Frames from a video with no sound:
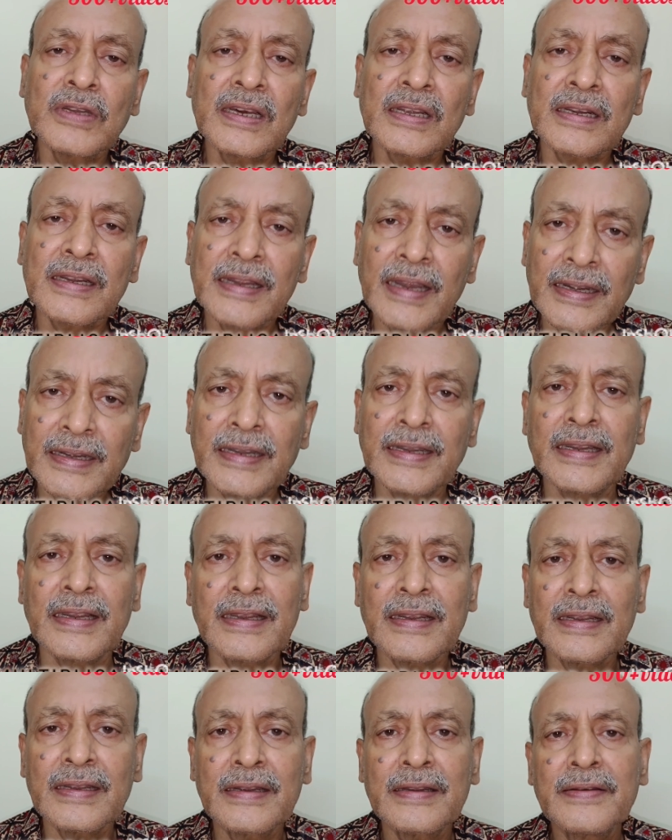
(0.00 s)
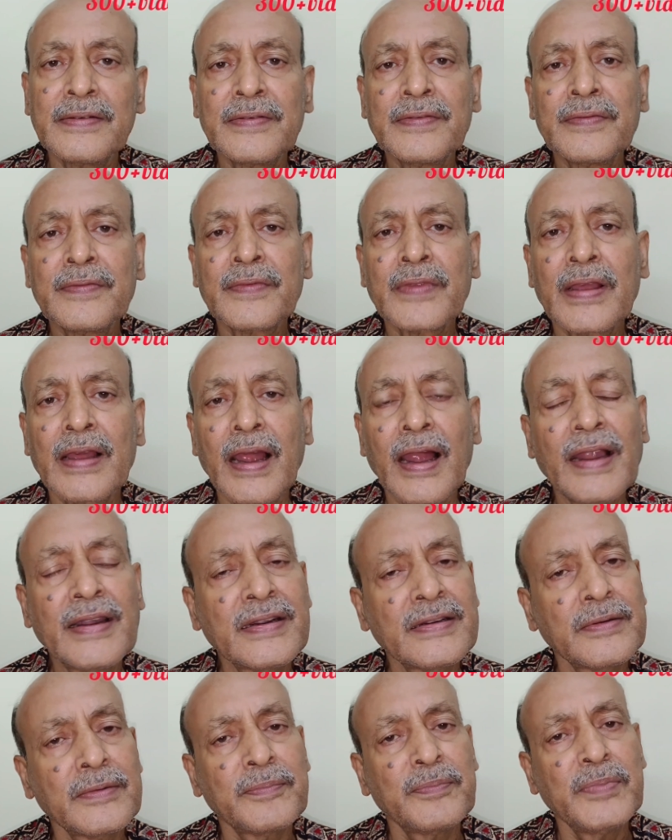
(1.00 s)
we are getting,
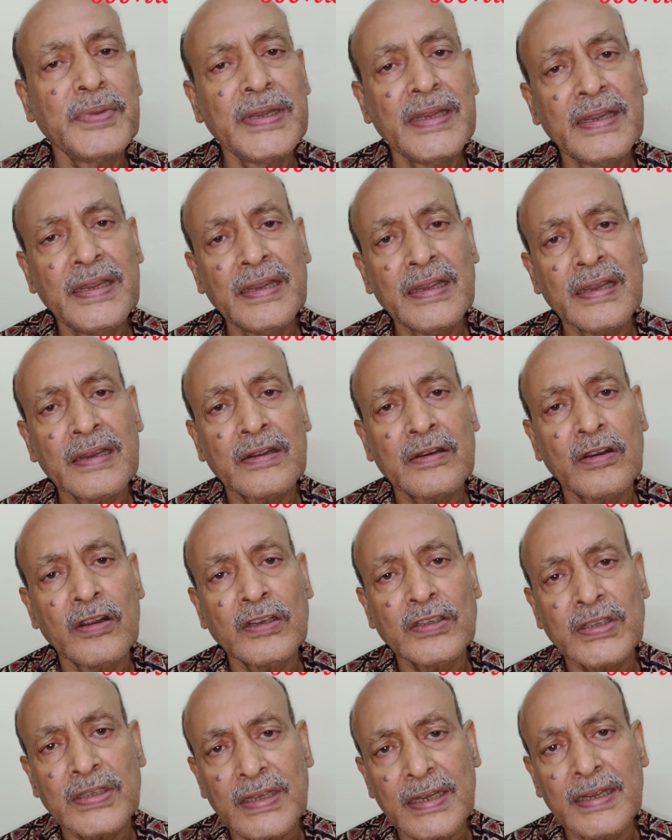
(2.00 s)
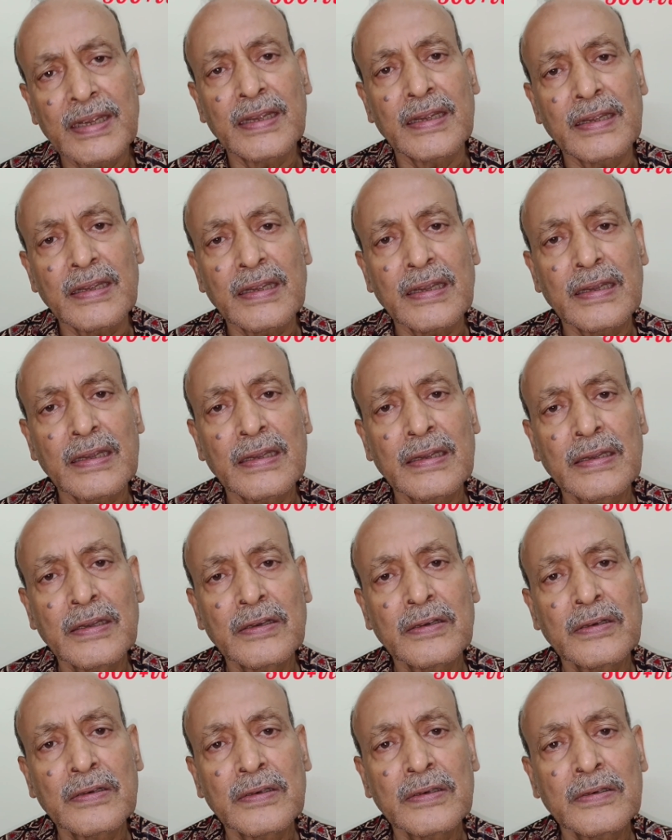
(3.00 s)
and B cross A,
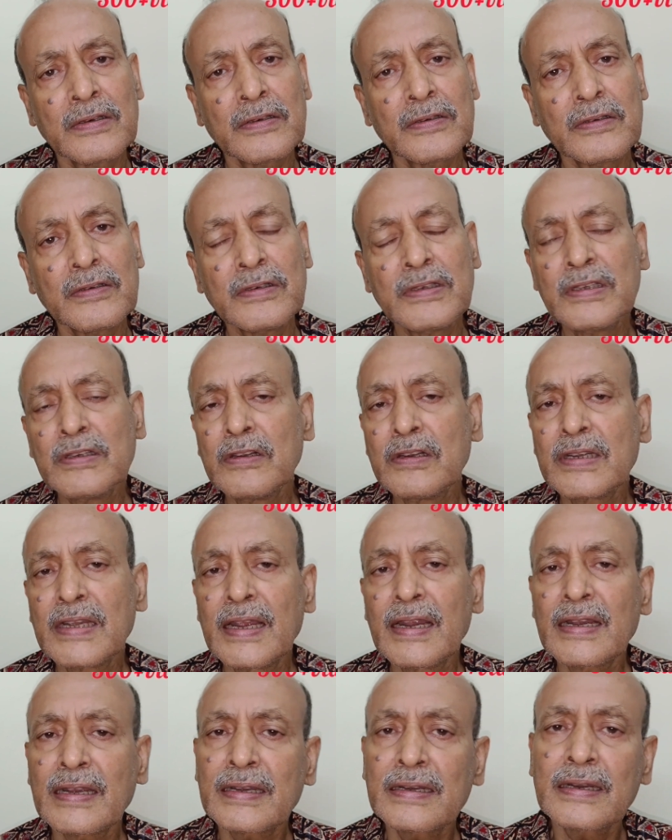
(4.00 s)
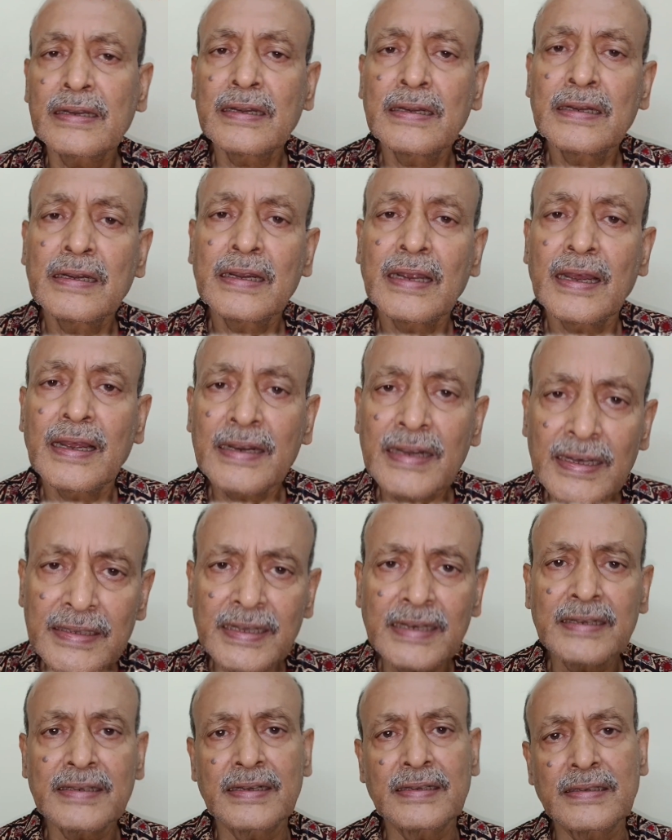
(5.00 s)
we will get
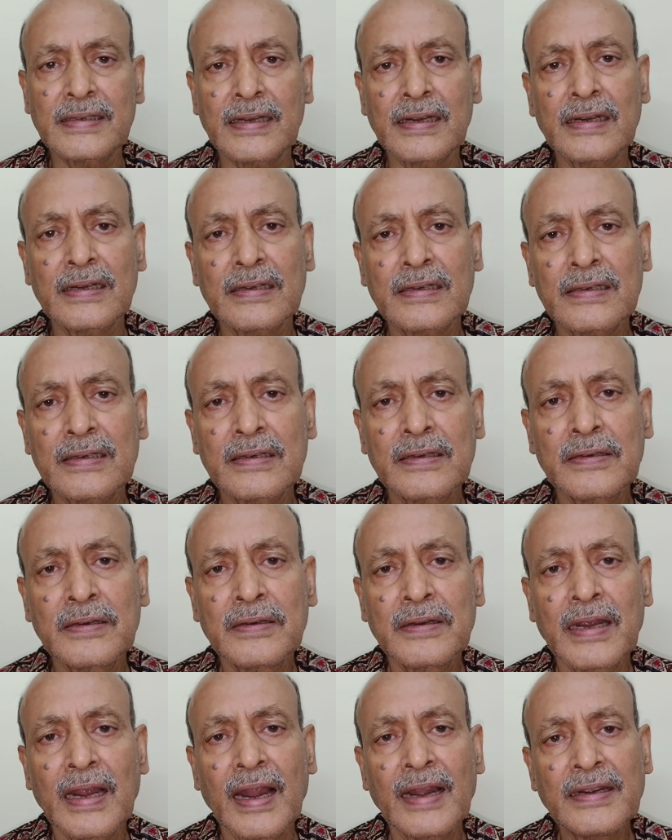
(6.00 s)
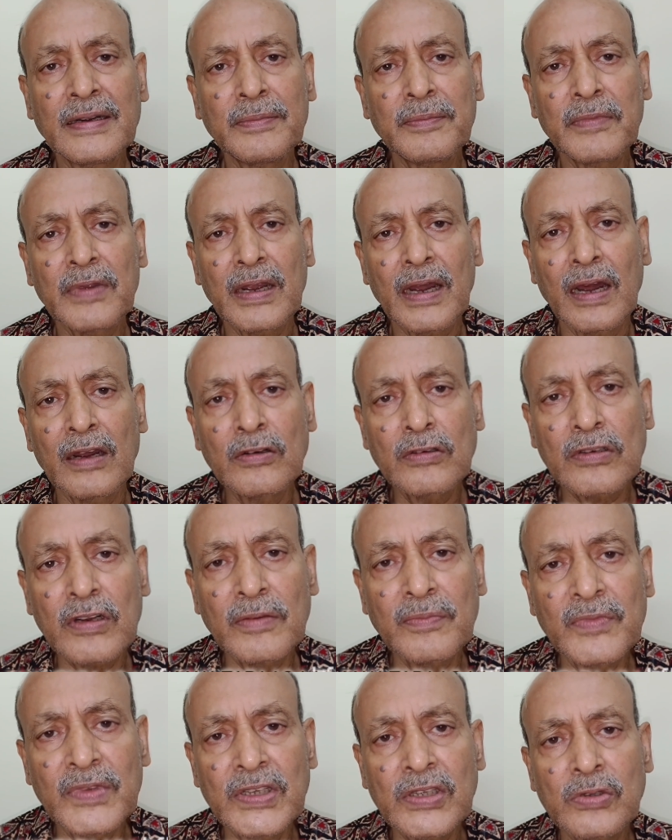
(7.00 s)
another result, and out
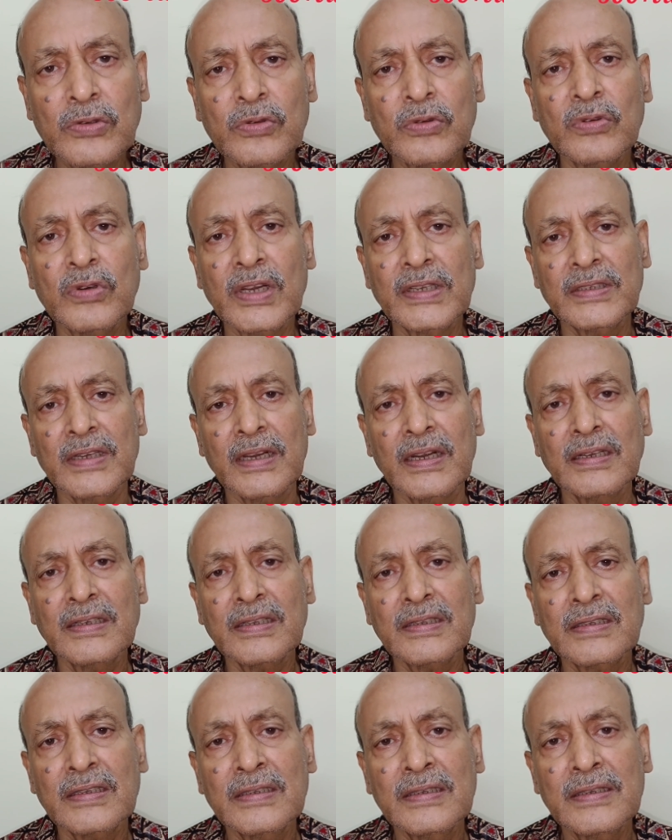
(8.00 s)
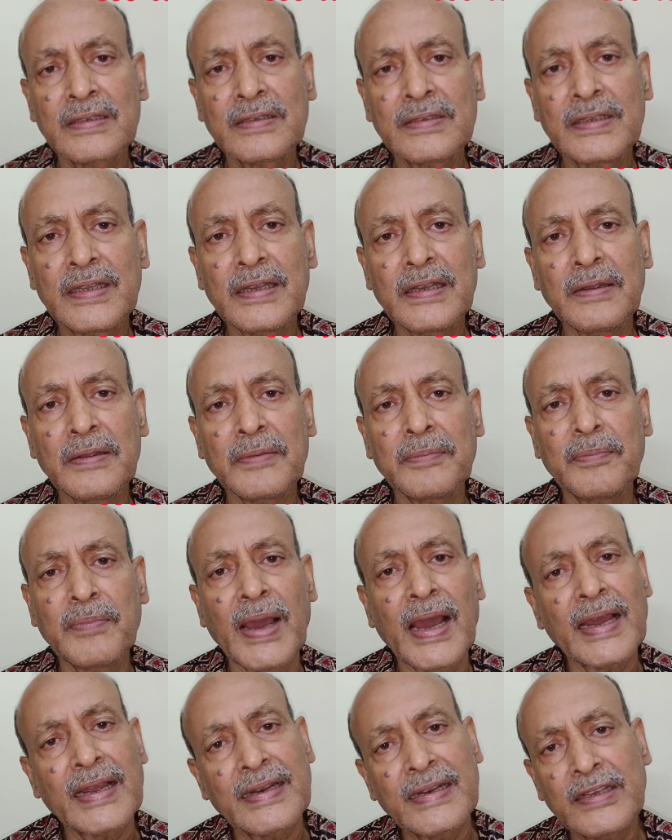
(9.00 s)
of these two results, the
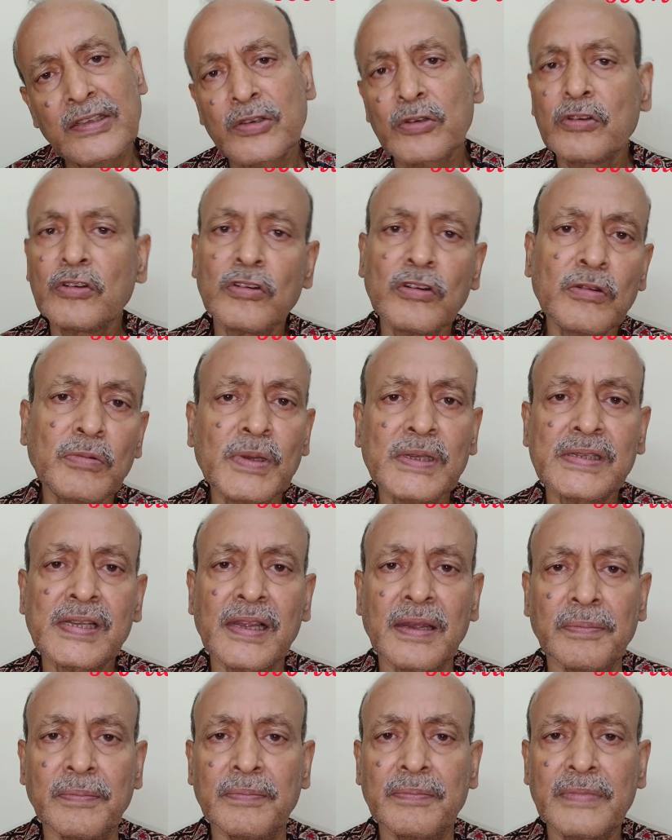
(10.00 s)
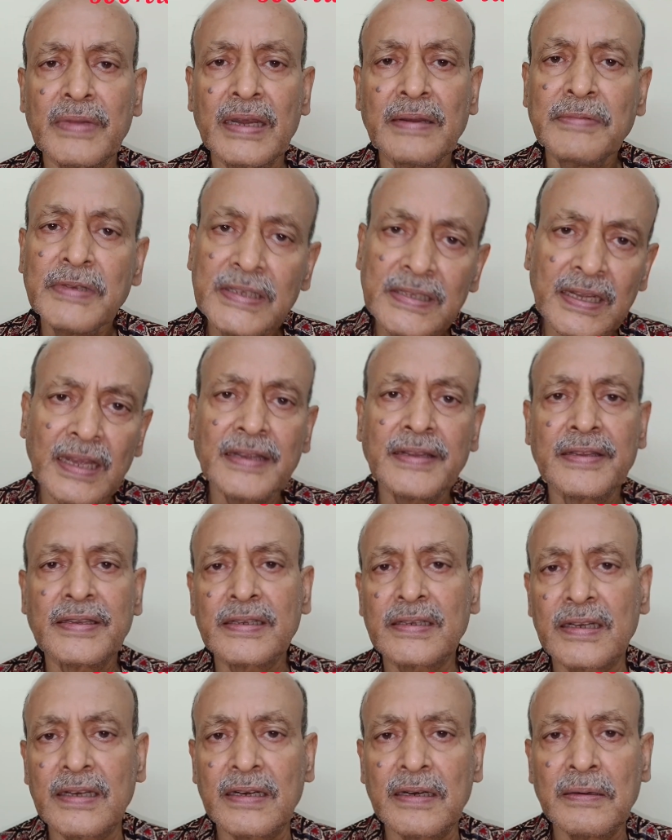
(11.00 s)
magnitude will be same, AB sin
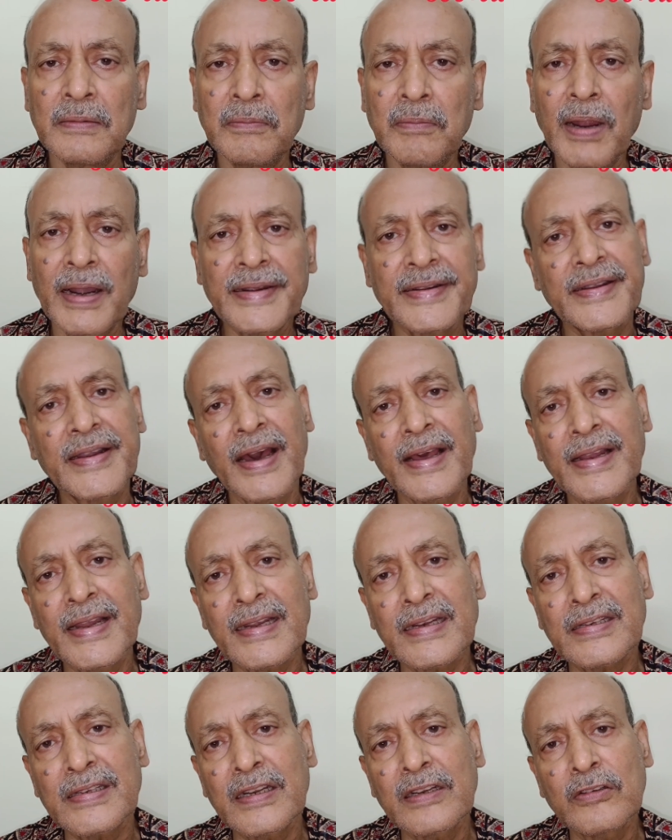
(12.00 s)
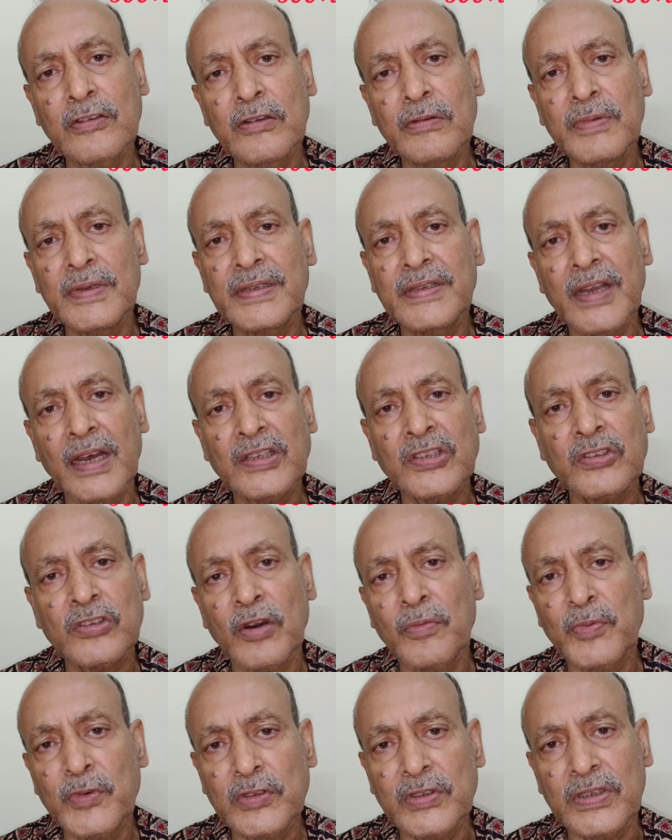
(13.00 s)
theta, but direction will be just
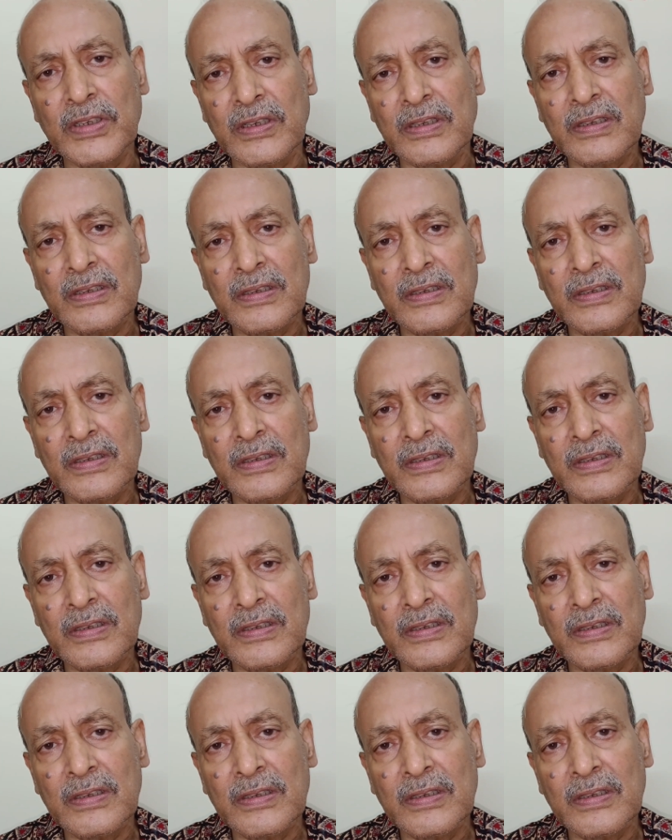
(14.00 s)
opposite.